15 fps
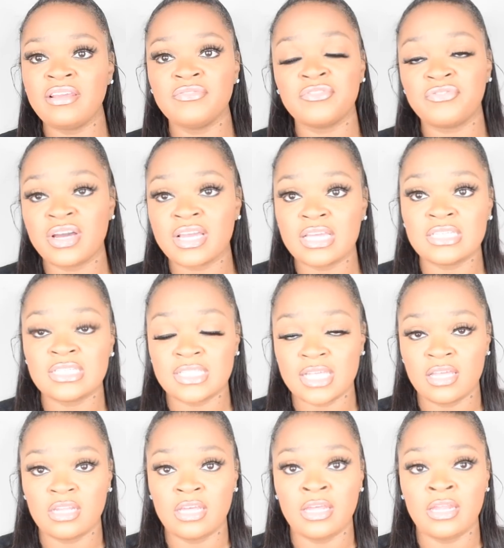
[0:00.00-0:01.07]
even fucking
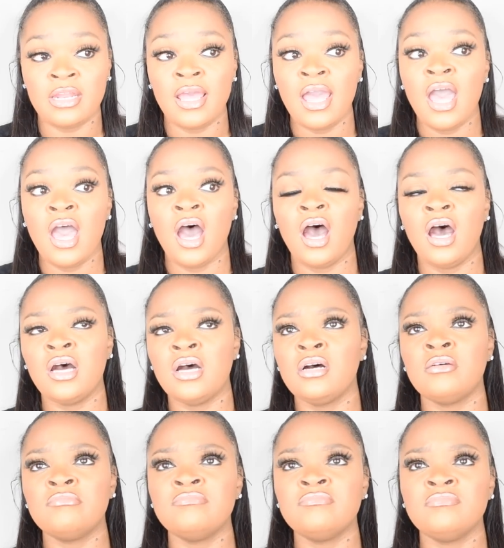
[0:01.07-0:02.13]
selling.
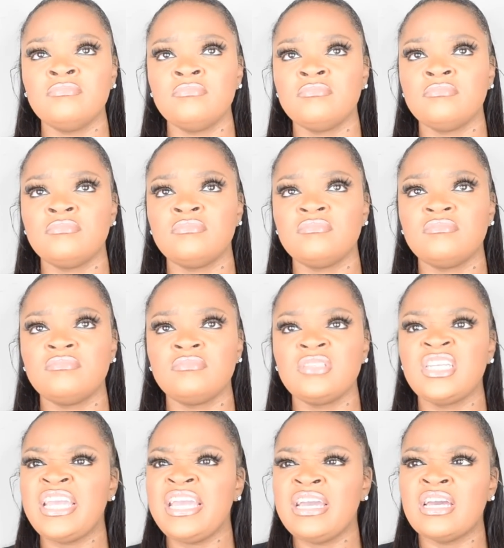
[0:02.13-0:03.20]
Yeah,
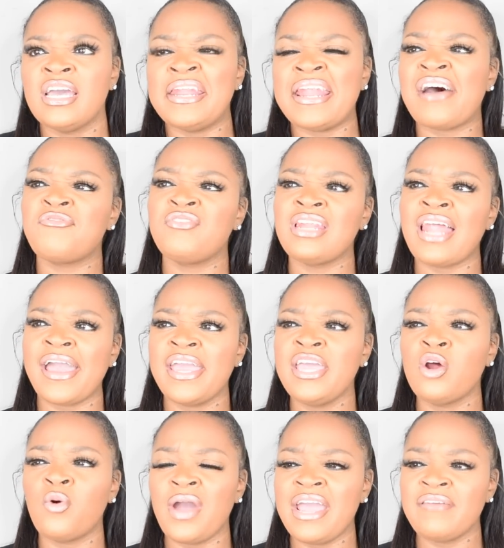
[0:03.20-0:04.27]
and I feel like he
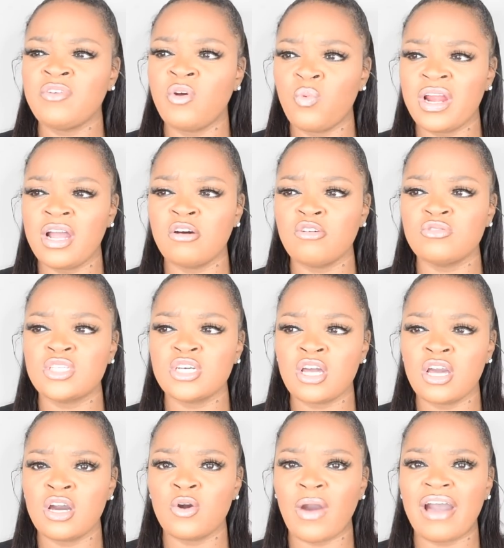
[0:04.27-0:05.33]
don't have nowhere else to
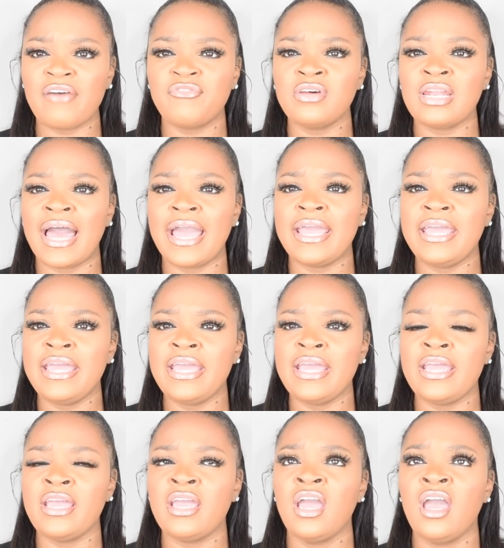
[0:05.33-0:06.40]
go. I feel like
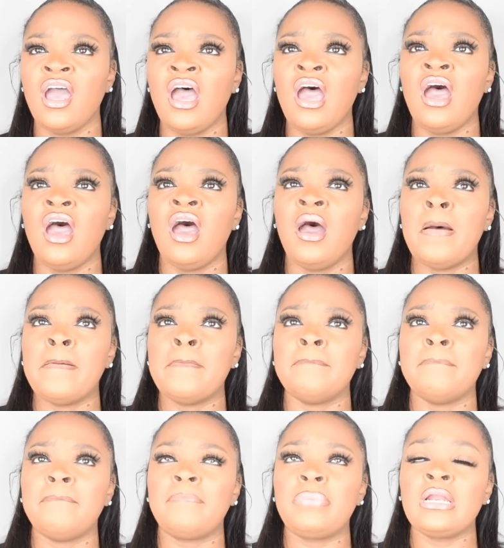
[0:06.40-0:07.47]
he
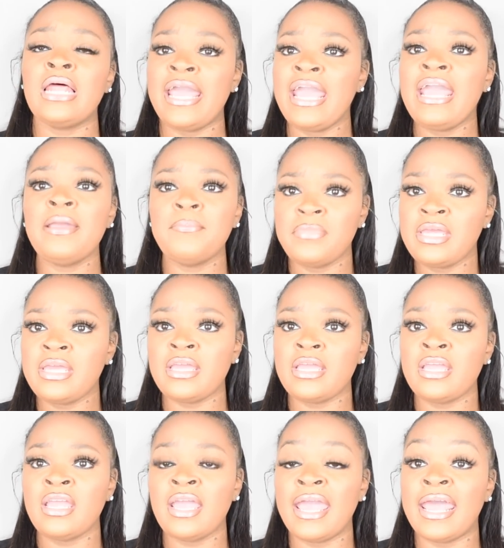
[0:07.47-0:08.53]
played
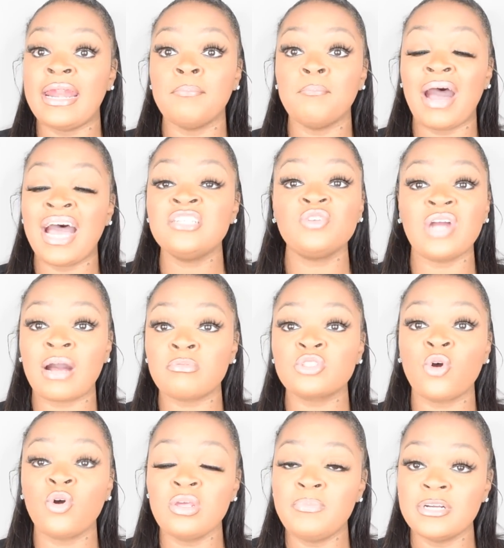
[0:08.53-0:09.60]
me, and mind you, I was
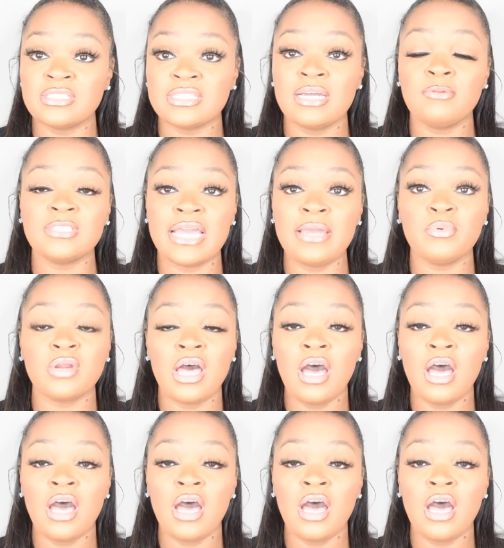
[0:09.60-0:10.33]
the only person that was able to